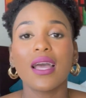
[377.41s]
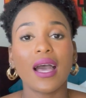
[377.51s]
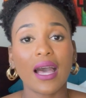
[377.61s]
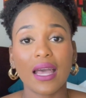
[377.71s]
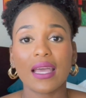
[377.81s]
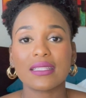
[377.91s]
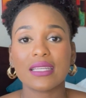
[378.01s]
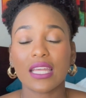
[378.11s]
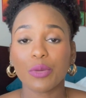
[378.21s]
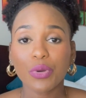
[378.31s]
I had to
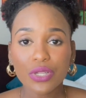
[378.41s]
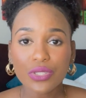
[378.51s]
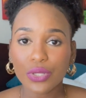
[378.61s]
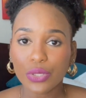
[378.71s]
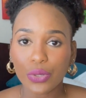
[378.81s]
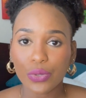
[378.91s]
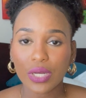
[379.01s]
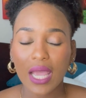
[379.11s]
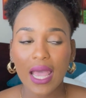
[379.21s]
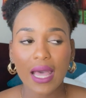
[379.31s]
get a personal
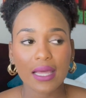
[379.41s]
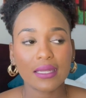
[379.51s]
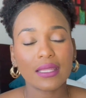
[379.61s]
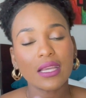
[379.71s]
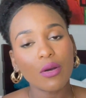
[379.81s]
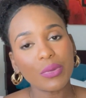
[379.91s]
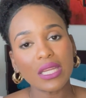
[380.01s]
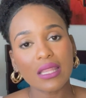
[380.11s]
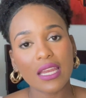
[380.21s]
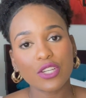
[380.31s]
loan, and the
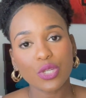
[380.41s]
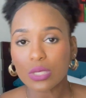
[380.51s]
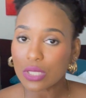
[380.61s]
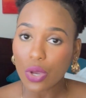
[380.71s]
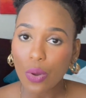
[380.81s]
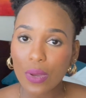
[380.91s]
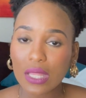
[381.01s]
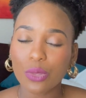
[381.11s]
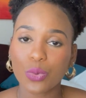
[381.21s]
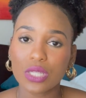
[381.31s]
company that I chose to go
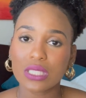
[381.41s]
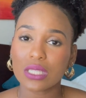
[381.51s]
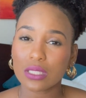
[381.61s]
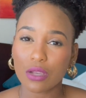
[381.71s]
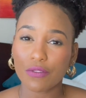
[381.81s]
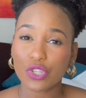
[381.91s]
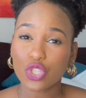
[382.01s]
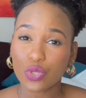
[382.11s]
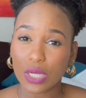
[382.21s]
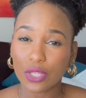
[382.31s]
with was Discover
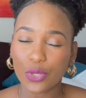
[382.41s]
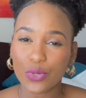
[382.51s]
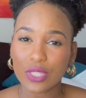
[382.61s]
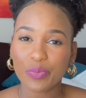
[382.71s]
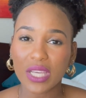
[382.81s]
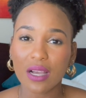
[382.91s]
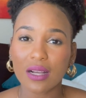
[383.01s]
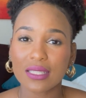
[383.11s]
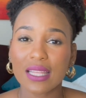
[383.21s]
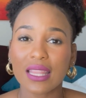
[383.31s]
Student Loans,
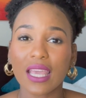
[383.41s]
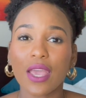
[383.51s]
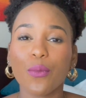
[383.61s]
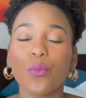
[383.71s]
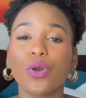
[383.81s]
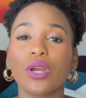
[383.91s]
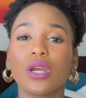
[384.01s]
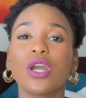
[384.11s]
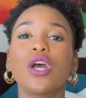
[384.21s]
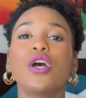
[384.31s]
because they
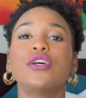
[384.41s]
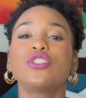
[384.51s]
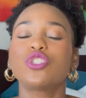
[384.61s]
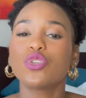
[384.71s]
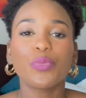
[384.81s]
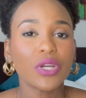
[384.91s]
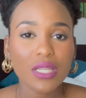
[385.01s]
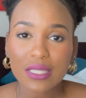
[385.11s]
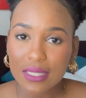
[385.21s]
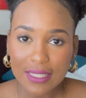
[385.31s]
were super
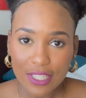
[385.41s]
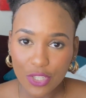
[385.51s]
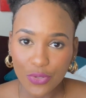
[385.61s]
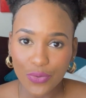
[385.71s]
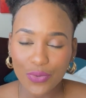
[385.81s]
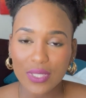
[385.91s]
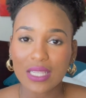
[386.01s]
easy to use.